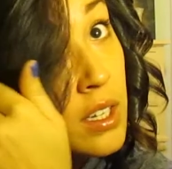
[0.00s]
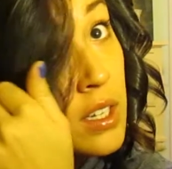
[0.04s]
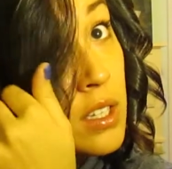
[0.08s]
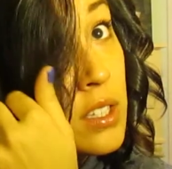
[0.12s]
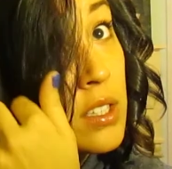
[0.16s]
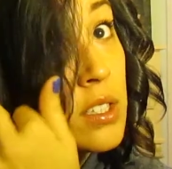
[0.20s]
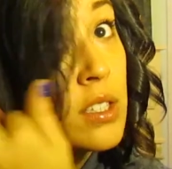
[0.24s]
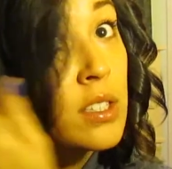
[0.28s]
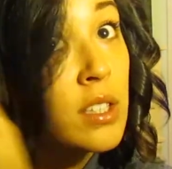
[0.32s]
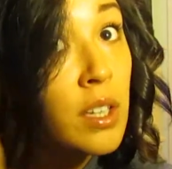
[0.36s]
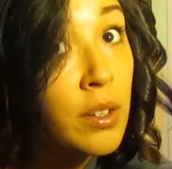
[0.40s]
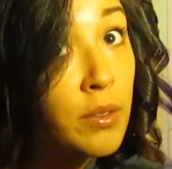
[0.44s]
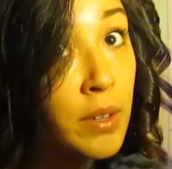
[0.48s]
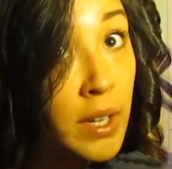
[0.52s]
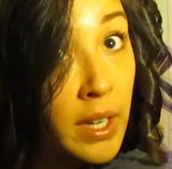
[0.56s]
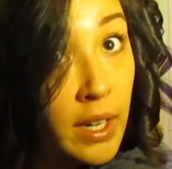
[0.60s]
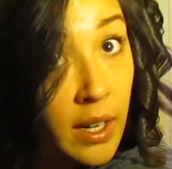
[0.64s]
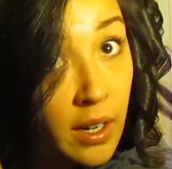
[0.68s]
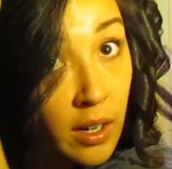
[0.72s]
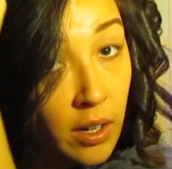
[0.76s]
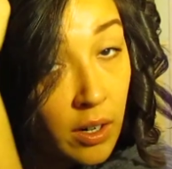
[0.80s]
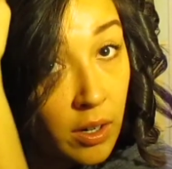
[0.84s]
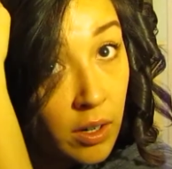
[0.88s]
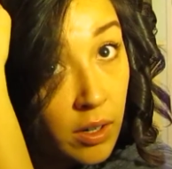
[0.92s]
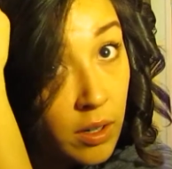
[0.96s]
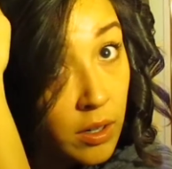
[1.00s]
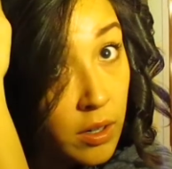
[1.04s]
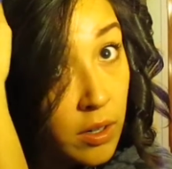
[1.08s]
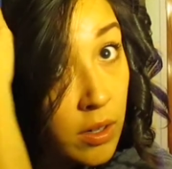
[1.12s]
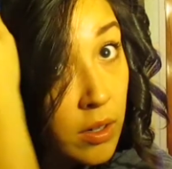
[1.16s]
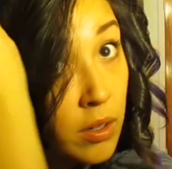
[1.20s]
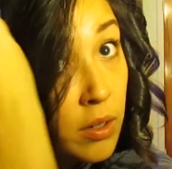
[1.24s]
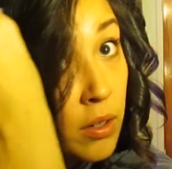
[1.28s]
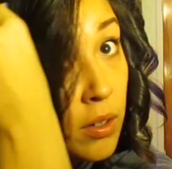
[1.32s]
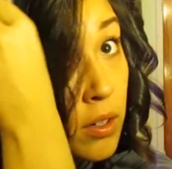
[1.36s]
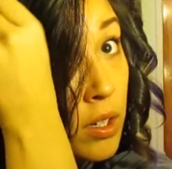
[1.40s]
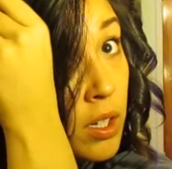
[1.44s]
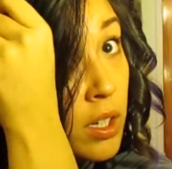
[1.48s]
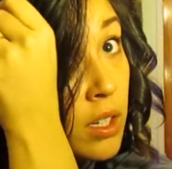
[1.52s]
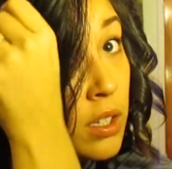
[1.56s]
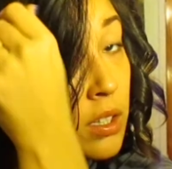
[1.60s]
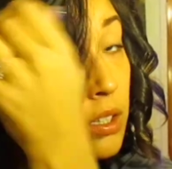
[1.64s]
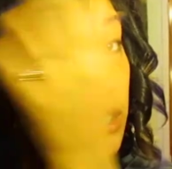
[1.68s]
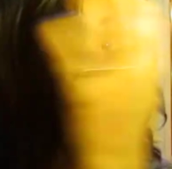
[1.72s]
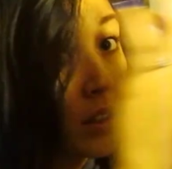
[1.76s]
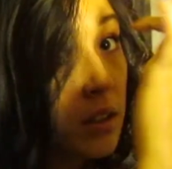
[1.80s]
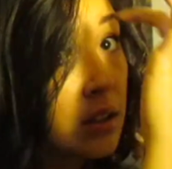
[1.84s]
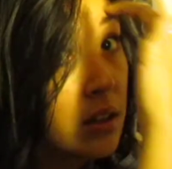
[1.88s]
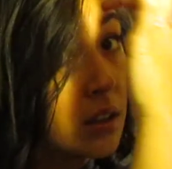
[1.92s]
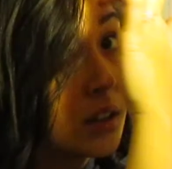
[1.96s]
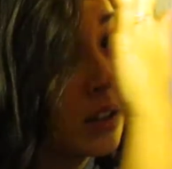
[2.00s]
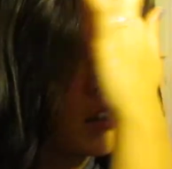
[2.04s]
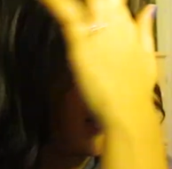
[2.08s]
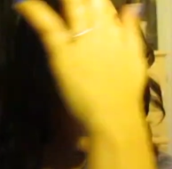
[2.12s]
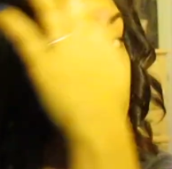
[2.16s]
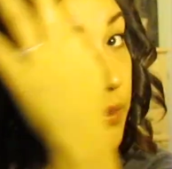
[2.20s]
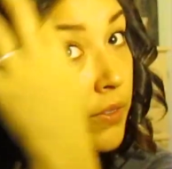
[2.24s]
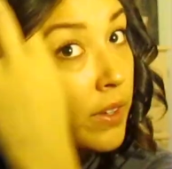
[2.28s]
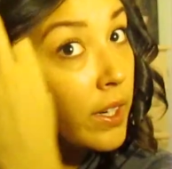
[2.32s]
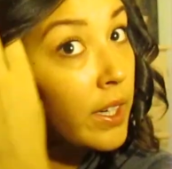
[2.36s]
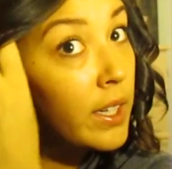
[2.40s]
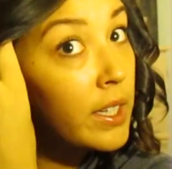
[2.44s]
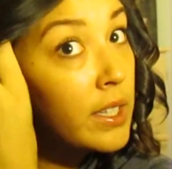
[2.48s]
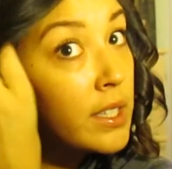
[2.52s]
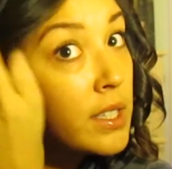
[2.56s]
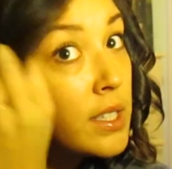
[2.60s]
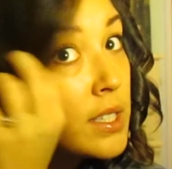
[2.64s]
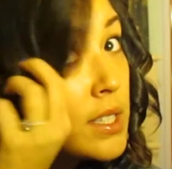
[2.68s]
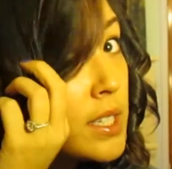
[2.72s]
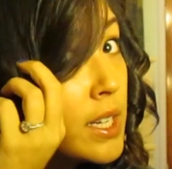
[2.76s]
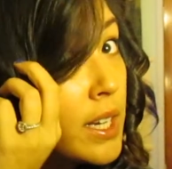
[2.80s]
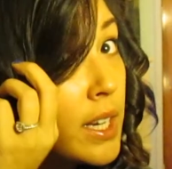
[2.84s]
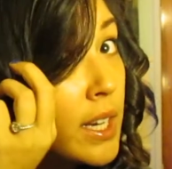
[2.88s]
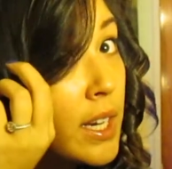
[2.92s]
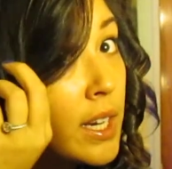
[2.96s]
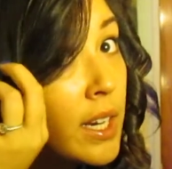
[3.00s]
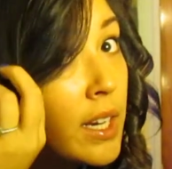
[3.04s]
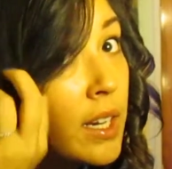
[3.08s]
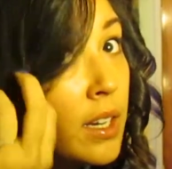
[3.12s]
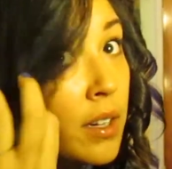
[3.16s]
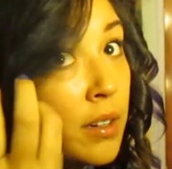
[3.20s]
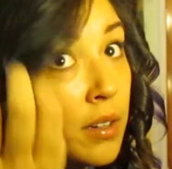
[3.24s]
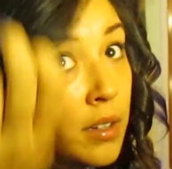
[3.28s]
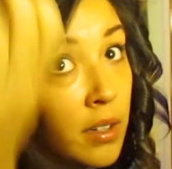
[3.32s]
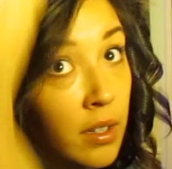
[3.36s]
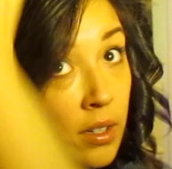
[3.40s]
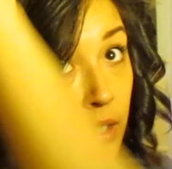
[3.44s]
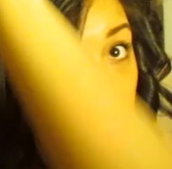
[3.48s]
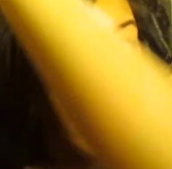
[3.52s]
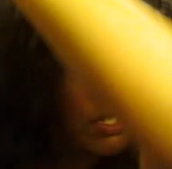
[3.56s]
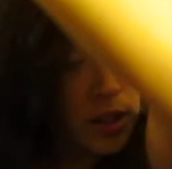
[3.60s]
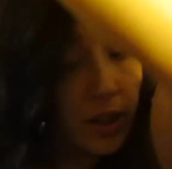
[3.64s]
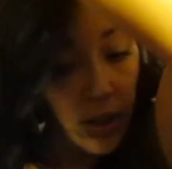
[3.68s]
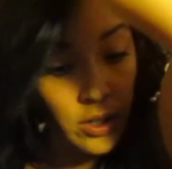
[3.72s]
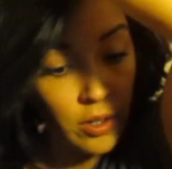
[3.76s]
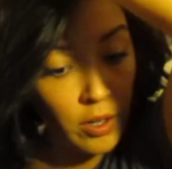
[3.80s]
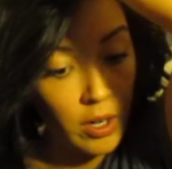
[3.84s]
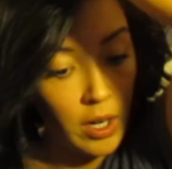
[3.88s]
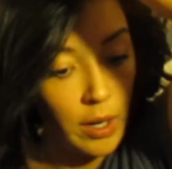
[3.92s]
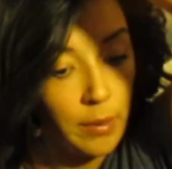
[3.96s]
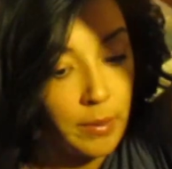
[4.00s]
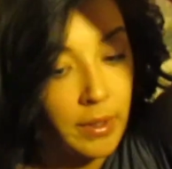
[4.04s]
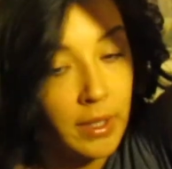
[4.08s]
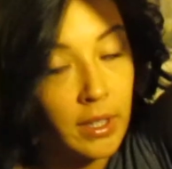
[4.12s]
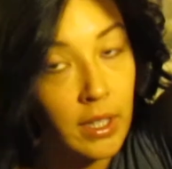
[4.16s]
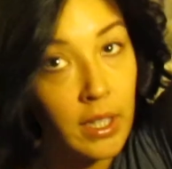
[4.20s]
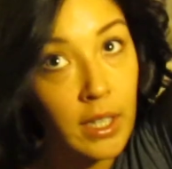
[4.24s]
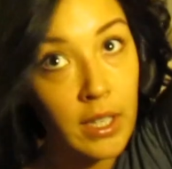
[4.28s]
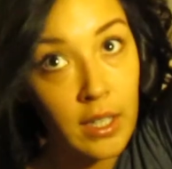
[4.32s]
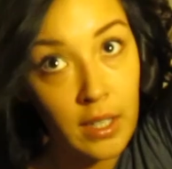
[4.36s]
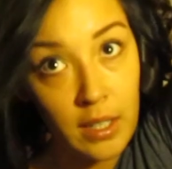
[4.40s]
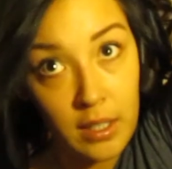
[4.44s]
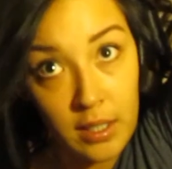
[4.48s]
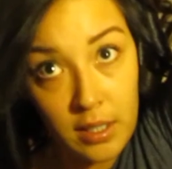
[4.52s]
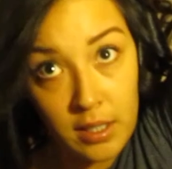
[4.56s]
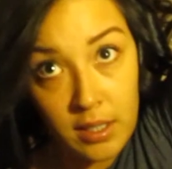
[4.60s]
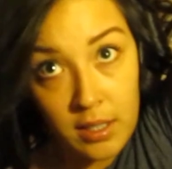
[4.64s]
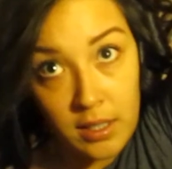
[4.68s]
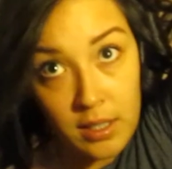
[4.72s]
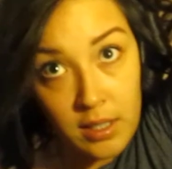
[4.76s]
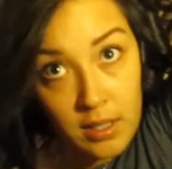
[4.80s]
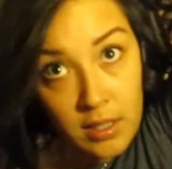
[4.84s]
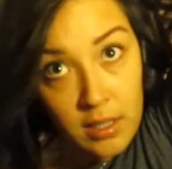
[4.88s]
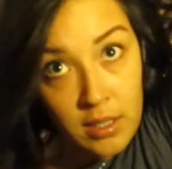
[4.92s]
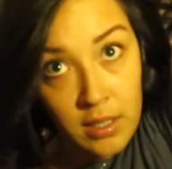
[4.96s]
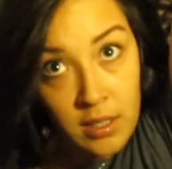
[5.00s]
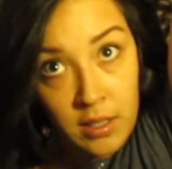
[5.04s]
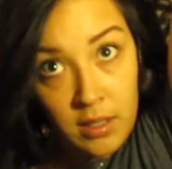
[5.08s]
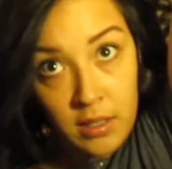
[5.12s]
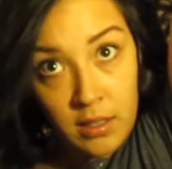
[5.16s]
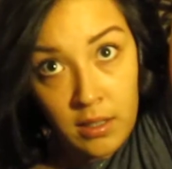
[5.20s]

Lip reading: So now, if I can see, grabbing this,